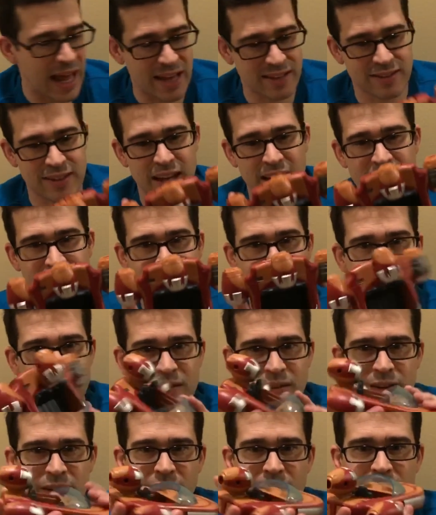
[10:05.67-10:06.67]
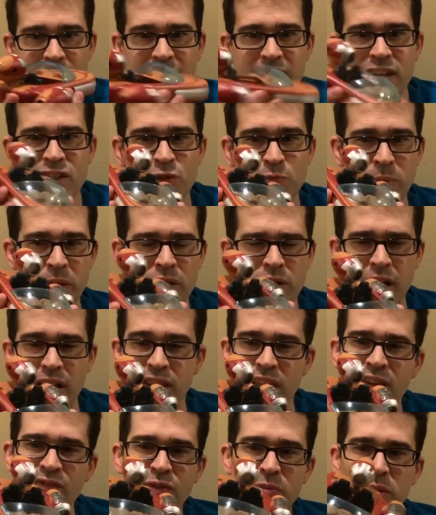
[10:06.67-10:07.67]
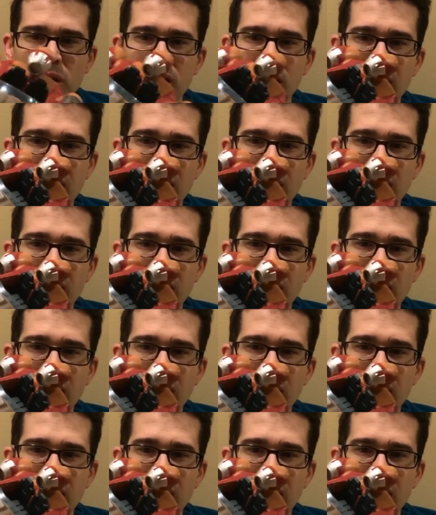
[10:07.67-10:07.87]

last night, a Land Speeder, I think from the